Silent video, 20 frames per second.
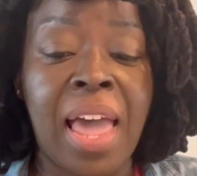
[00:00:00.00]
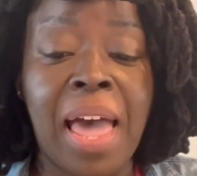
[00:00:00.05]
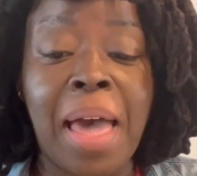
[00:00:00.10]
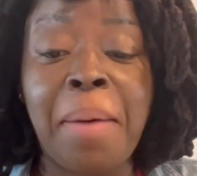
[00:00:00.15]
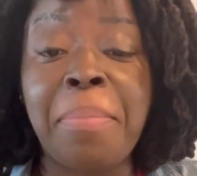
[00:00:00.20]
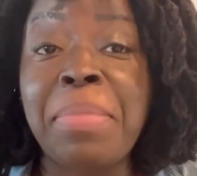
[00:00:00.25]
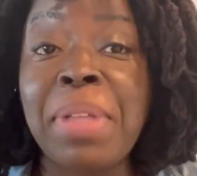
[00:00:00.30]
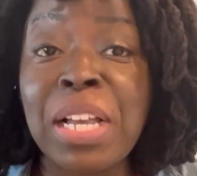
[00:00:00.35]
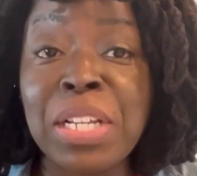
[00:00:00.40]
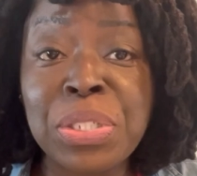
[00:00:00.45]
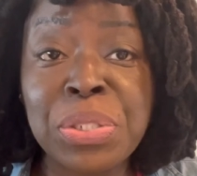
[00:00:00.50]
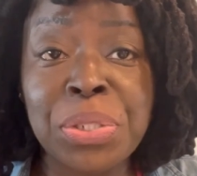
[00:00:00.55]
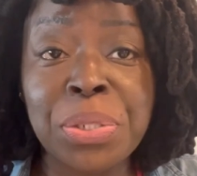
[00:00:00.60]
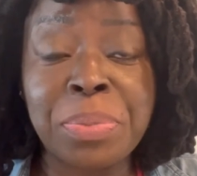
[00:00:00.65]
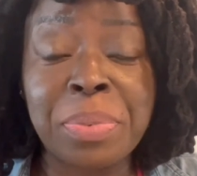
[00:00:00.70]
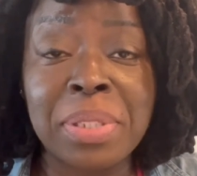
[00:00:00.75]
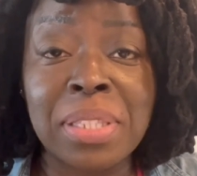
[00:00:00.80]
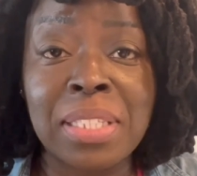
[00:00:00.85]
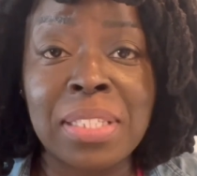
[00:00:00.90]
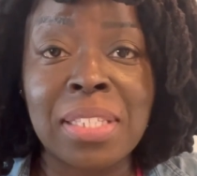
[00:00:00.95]
I'm not sure
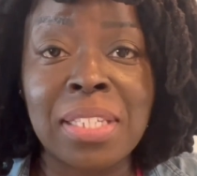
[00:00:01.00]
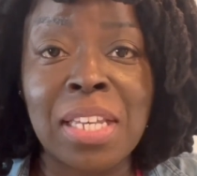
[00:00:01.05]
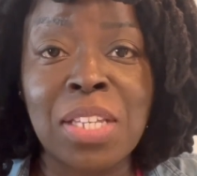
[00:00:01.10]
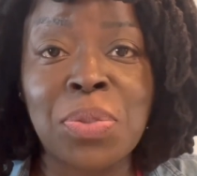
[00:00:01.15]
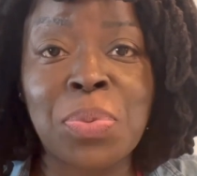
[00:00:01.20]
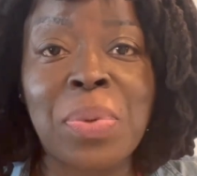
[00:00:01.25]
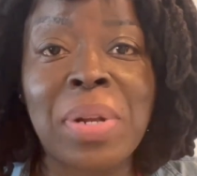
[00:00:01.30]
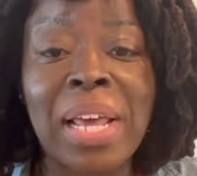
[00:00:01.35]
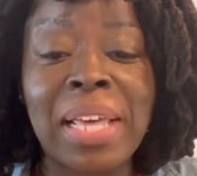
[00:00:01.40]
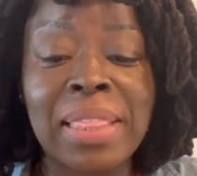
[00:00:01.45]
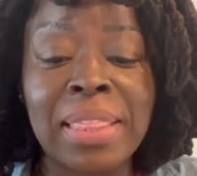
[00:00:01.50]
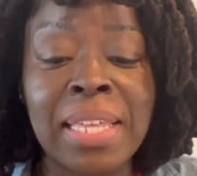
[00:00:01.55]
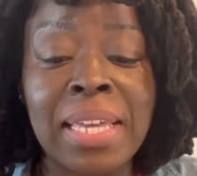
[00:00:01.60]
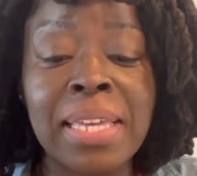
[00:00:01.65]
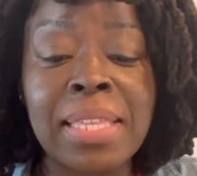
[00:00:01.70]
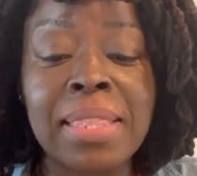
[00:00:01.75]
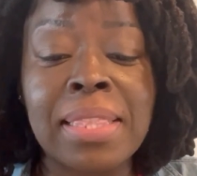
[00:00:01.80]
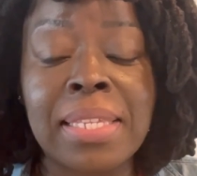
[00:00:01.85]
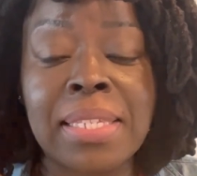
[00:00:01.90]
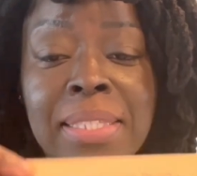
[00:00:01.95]
what this is. What I
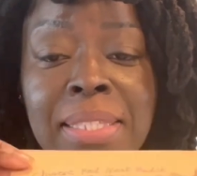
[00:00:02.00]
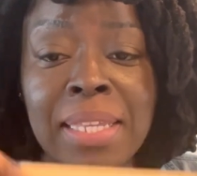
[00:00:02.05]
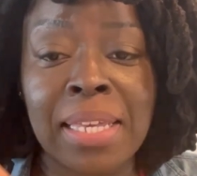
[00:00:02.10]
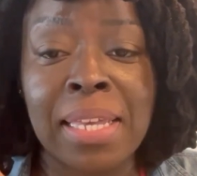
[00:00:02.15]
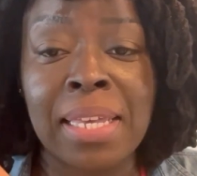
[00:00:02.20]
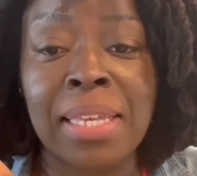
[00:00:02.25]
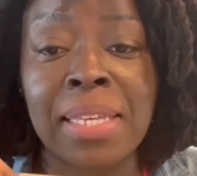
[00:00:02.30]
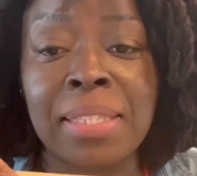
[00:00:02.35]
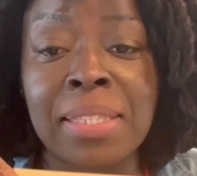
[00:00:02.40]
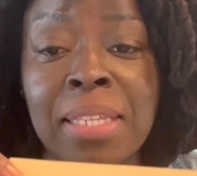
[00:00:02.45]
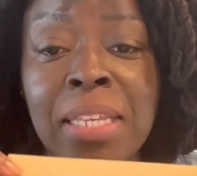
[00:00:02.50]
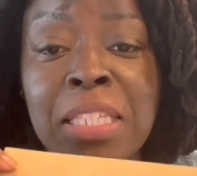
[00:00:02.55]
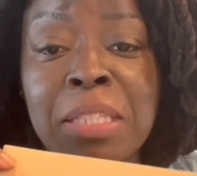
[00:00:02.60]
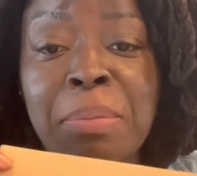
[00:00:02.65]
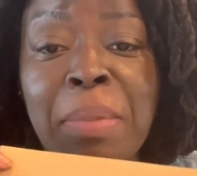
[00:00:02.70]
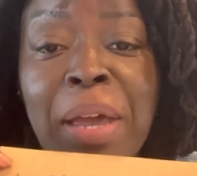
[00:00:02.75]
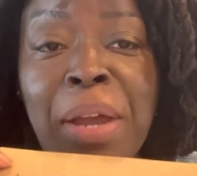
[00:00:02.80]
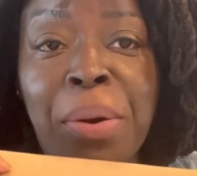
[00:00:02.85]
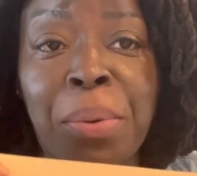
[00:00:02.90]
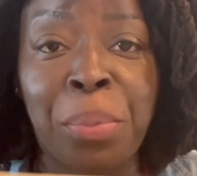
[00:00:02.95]
think this is
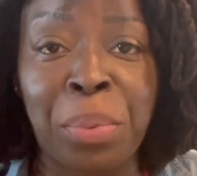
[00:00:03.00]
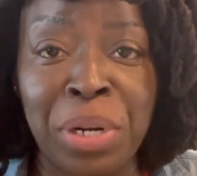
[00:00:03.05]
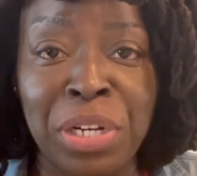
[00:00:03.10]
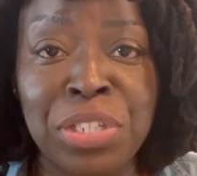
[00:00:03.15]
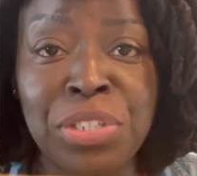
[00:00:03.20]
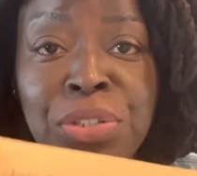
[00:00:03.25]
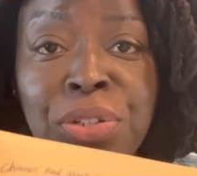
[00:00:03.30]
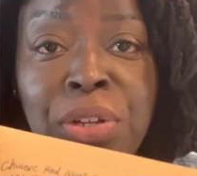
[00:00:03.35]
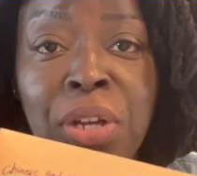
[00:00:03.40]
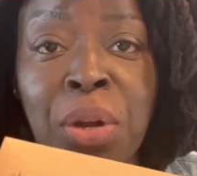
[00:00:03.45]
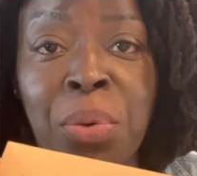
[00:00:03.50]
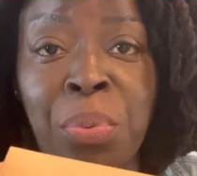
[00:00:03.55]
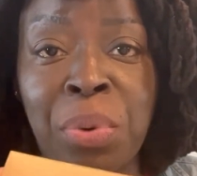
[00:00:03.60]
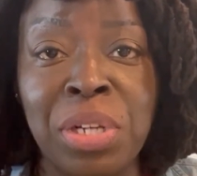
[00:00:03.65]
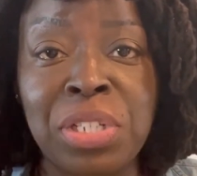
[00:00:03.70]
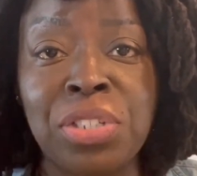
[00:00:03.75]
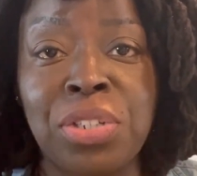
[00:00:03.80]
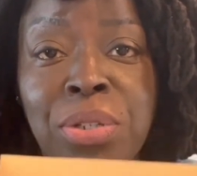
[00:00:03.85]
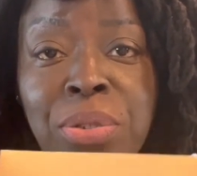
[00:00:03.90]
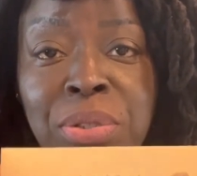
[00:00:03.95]
my
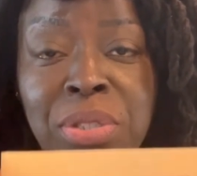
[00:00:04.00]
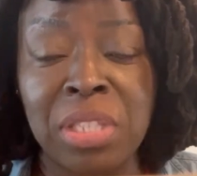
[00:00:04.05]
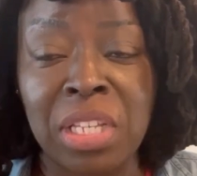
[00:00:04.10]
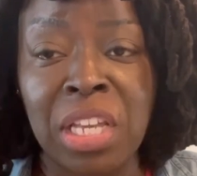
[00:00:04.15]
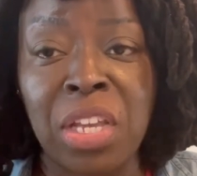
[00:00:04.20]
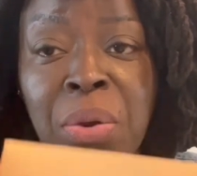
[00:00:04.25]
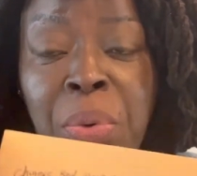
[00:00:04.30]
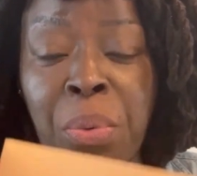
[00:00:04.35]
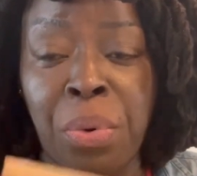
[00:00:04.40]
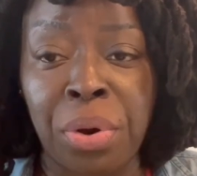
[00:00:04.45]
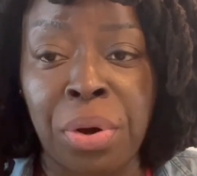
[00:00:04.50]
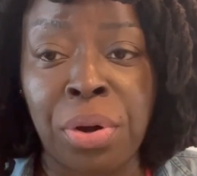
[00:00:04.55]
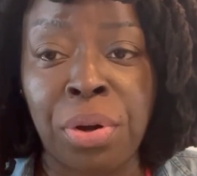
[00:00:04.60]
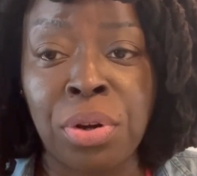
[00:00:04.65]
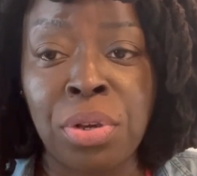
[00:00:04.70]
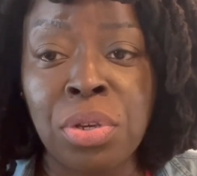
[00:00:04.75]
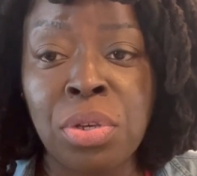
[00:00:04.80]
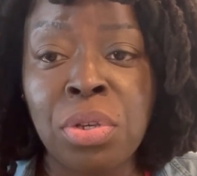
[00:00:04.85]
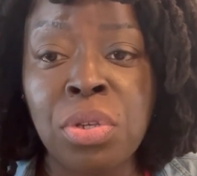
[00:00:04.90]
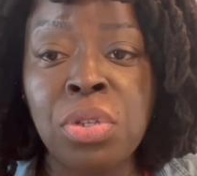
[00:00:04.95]
original seed order.
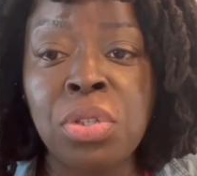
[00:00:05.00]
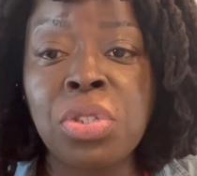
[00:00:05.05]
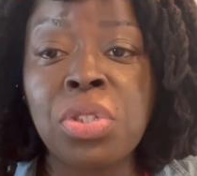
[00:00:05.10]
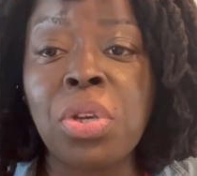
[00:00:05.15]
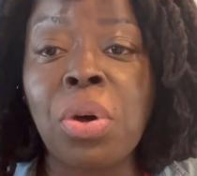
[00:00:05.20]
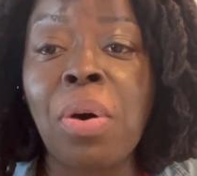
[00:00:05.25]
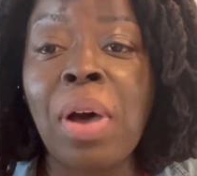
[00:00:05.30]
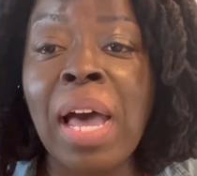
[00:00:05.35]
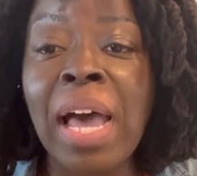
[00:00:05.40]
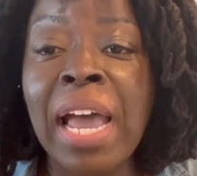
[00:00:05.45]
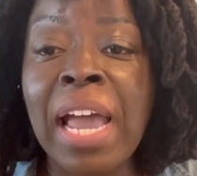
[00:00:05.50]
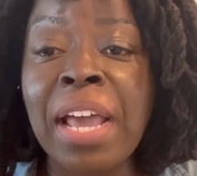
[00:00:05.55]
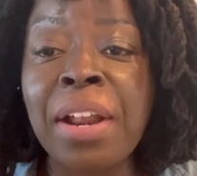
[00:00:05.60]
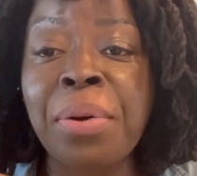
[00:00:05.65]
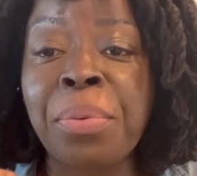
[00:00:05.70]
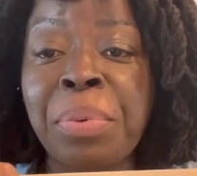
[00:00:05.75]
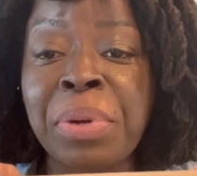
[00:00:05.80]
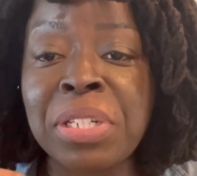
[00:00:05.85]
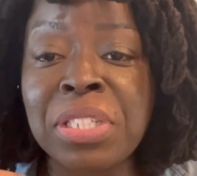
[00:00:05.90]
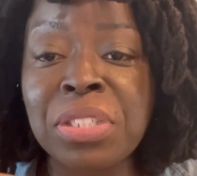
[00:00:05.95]
So I had
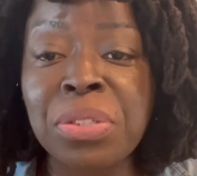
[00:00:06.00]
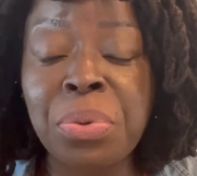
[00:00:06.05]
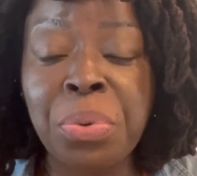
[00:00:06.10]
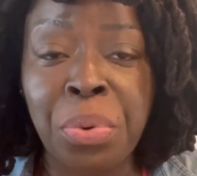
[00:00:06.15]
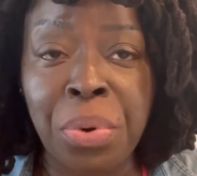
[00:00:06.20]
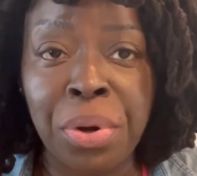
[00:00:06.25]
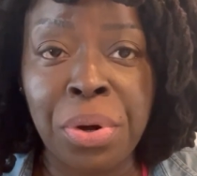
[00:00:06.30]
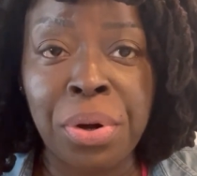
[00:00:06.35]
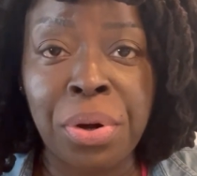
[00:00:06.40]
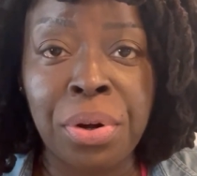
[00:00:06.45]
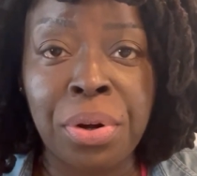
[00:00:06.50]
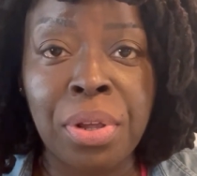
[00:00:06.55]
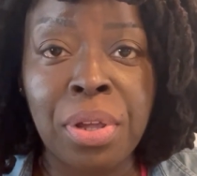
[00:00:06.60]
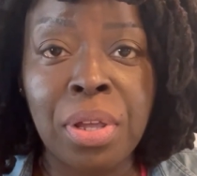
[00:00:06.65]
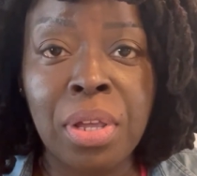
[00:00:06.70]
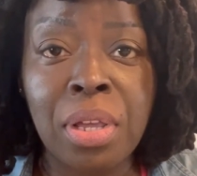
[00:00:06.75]
originally ordered